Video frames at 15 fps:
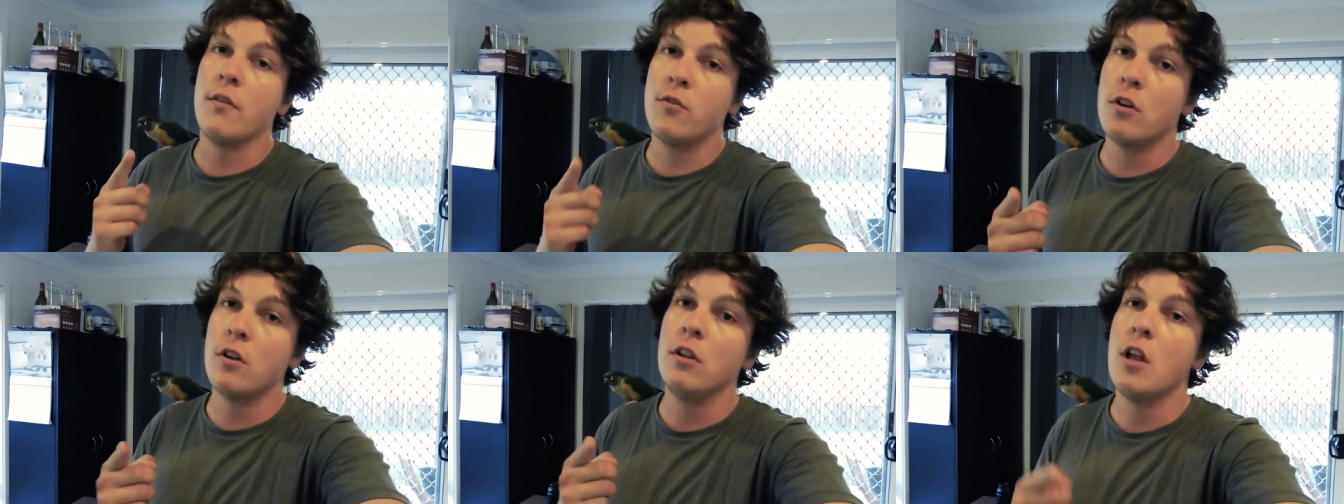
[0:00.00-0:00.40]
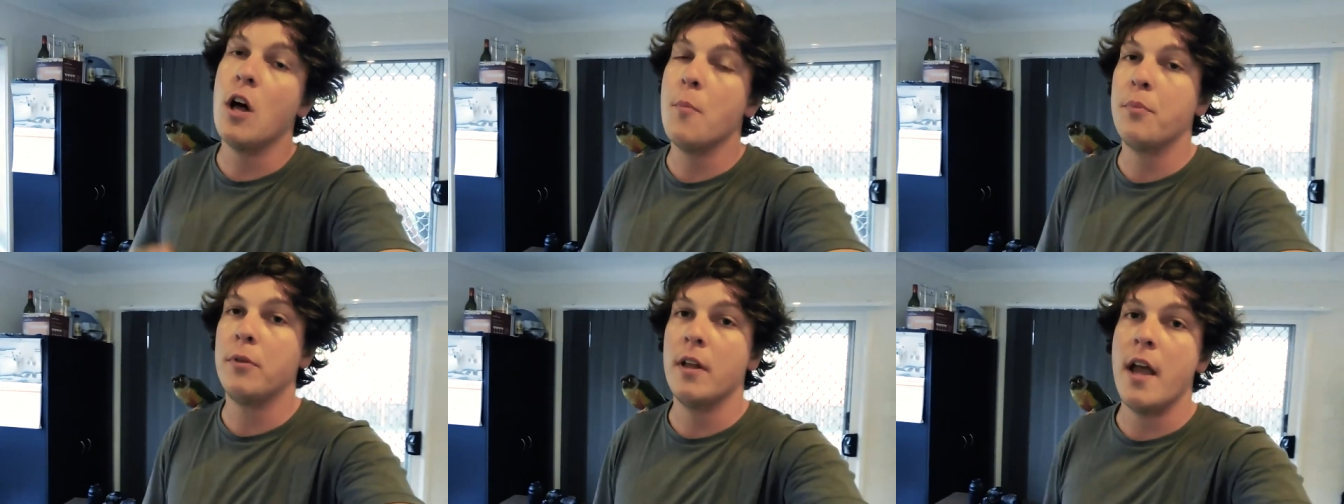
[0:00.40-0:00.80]
I've got a
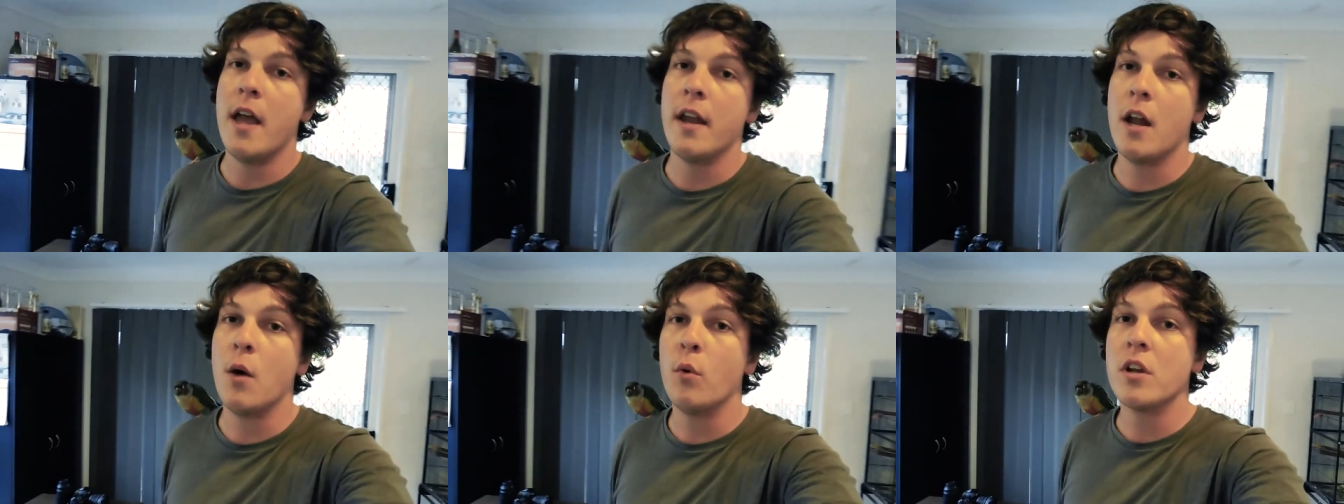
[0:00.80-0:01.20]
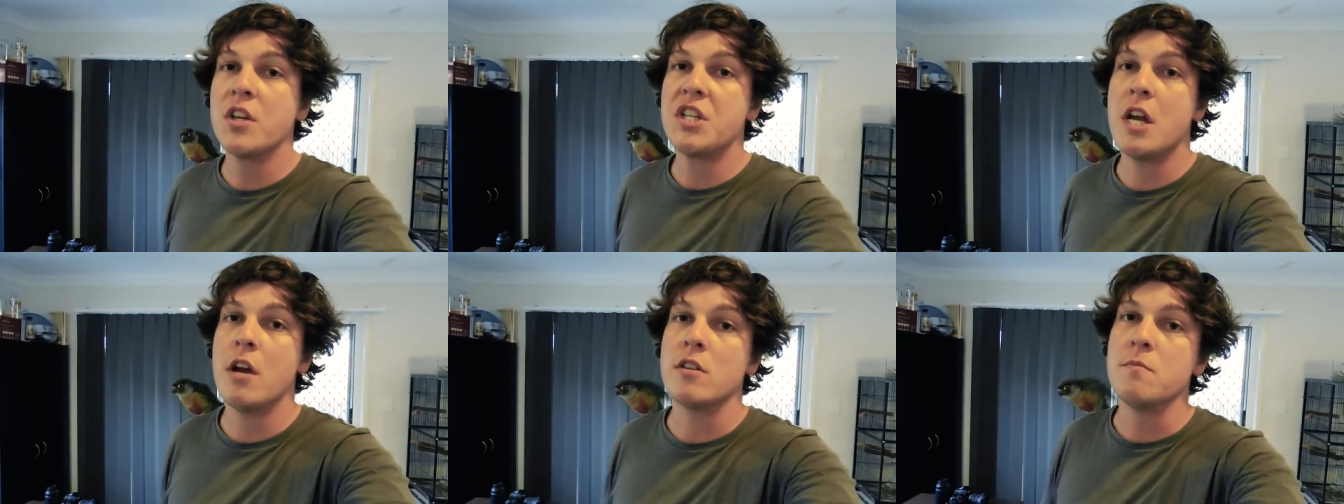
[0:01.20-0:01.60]
lot planned and I want
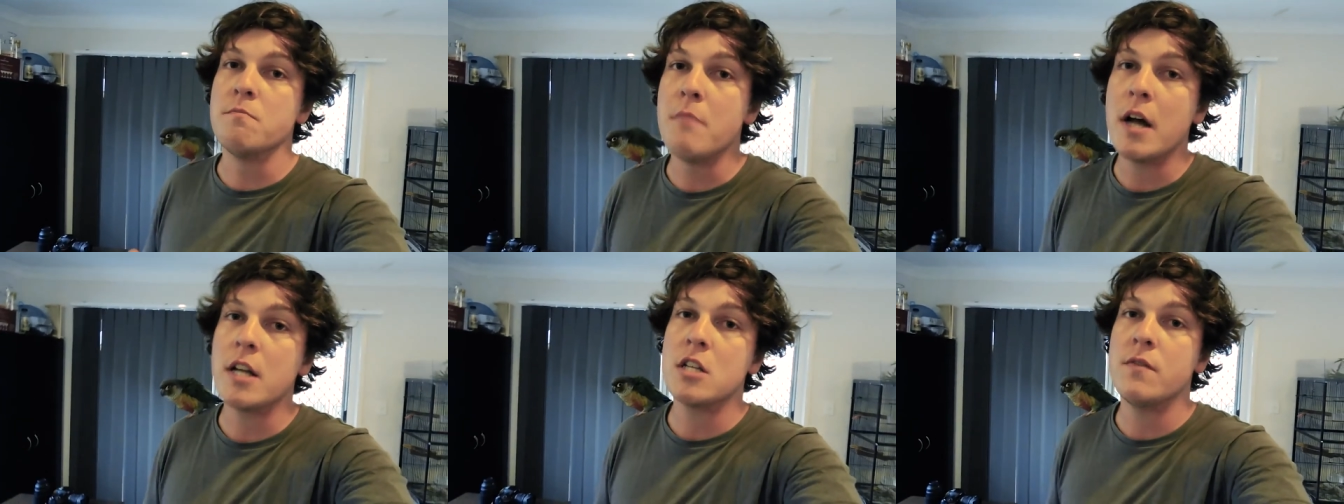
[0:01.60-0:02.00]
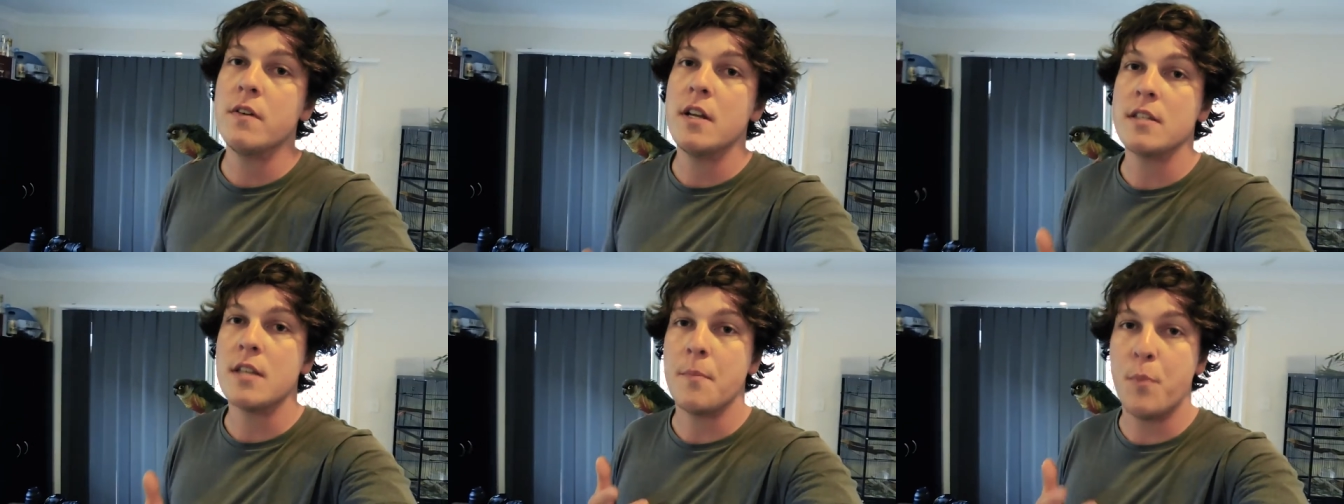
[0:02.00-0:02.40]
to share as much of
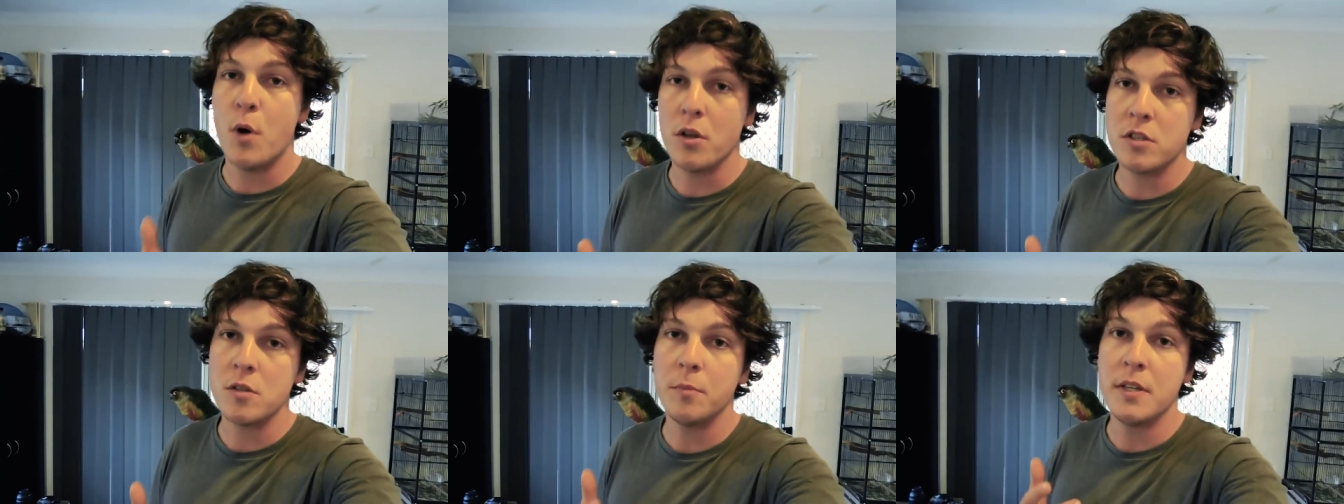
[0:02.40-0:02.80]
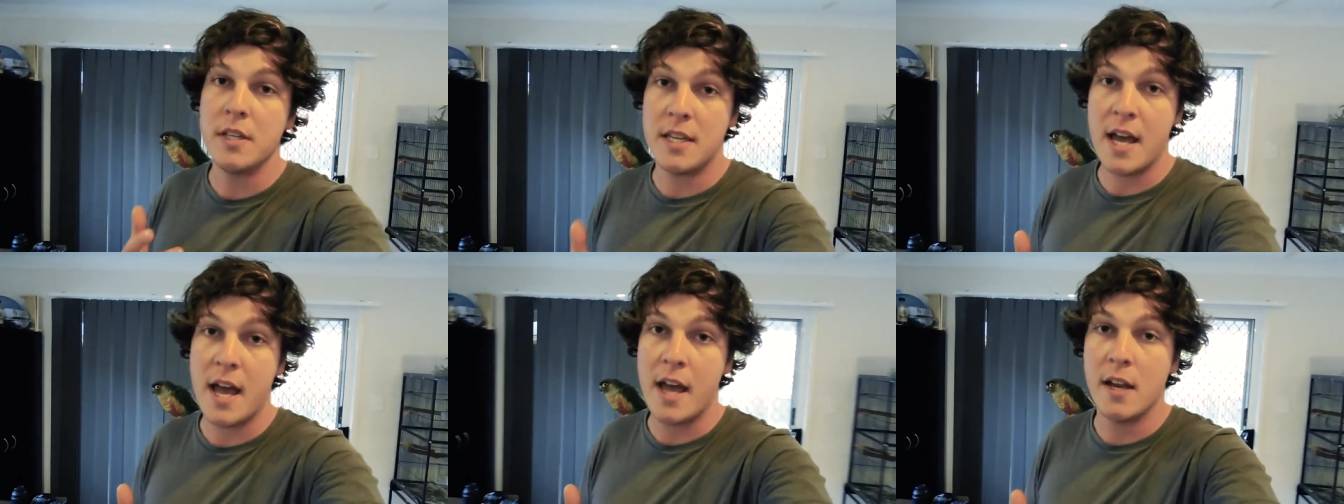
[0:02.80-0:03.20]
it as I possibly
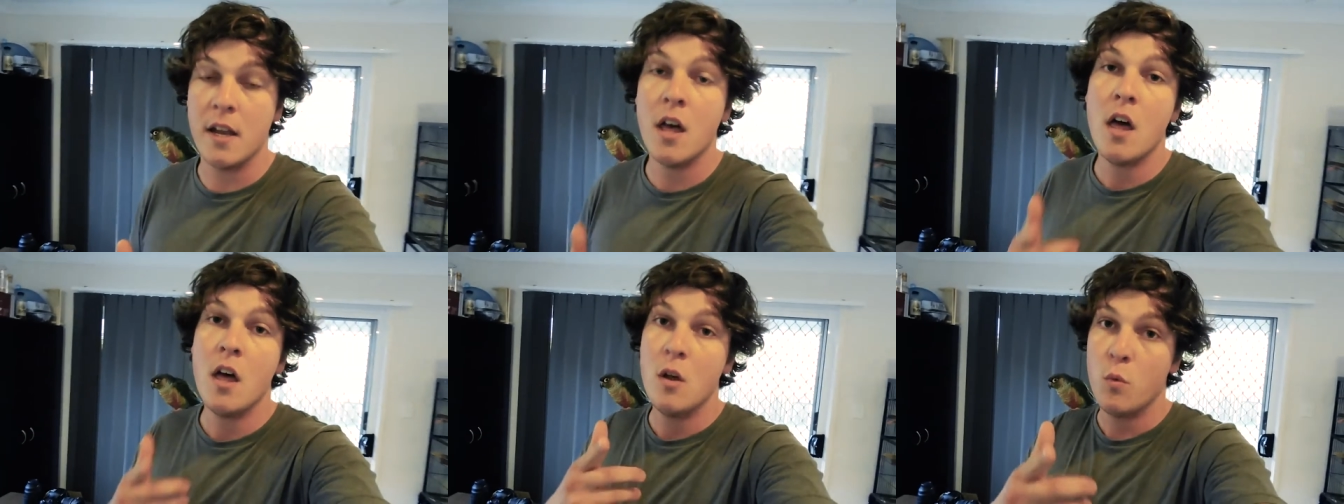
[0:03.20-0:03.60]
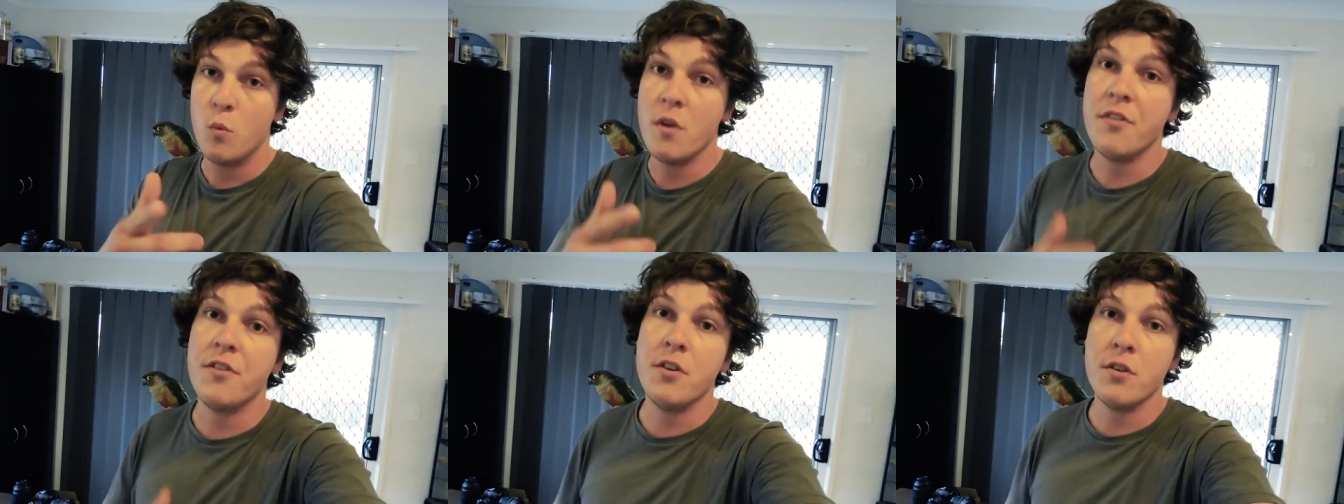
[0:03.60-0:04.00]
can
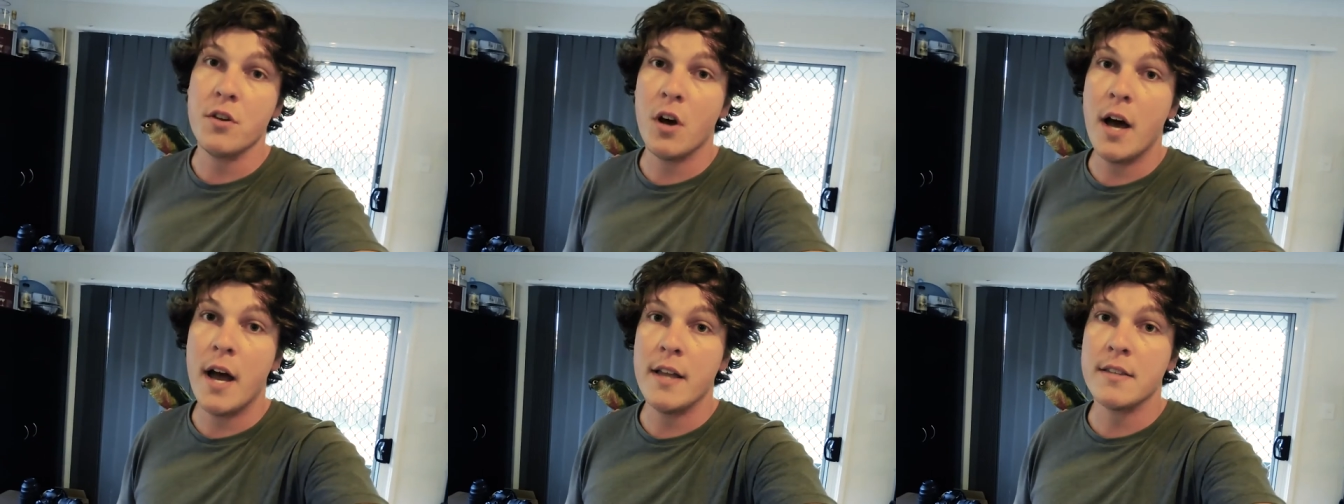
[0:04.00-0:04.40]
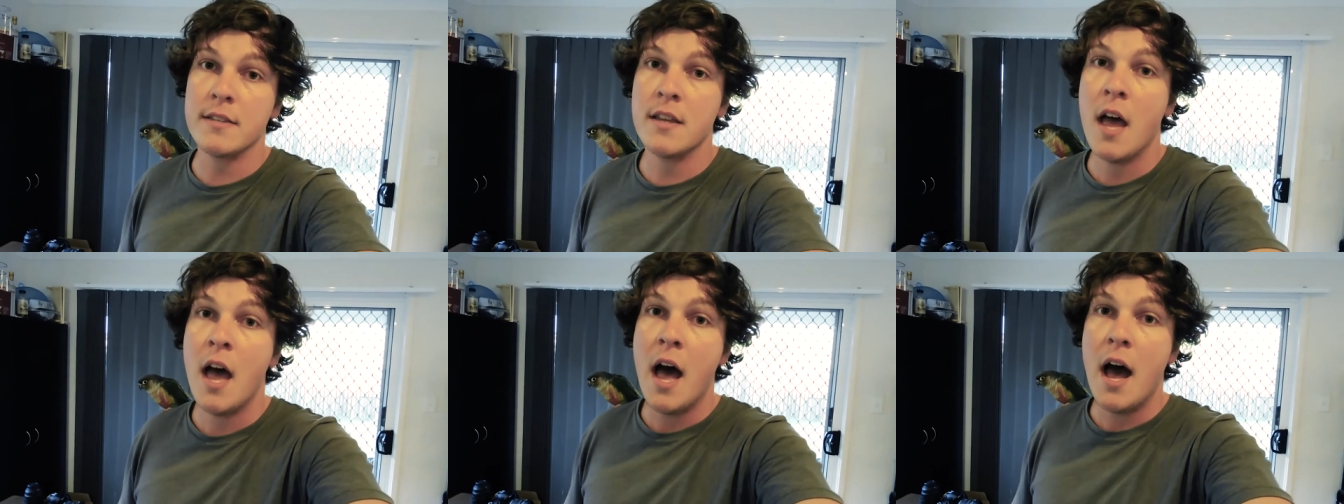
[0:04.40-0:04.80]
with you
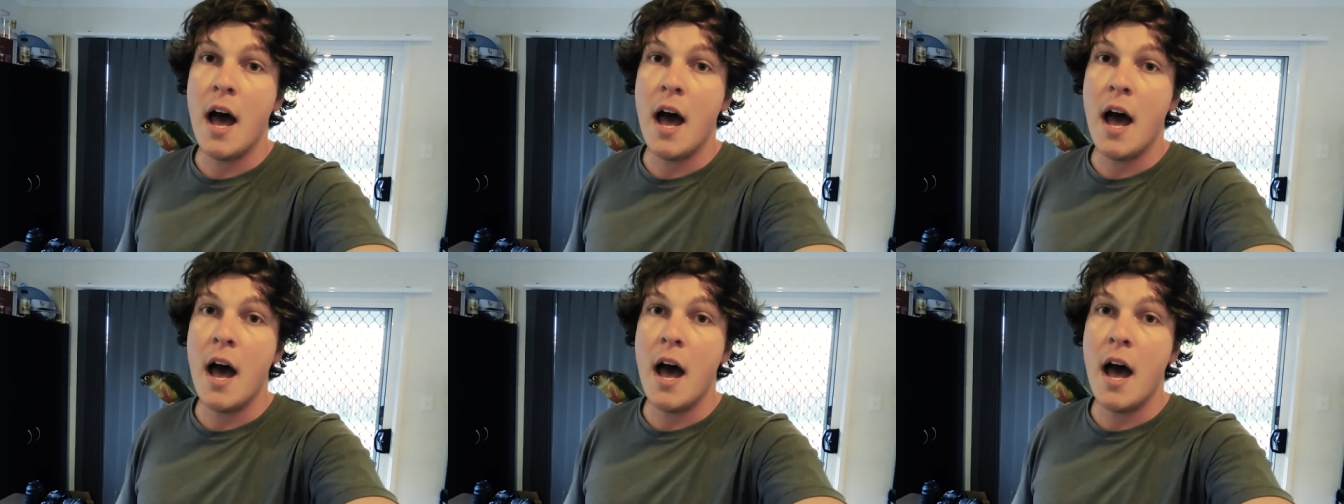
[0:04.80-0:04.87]
guys.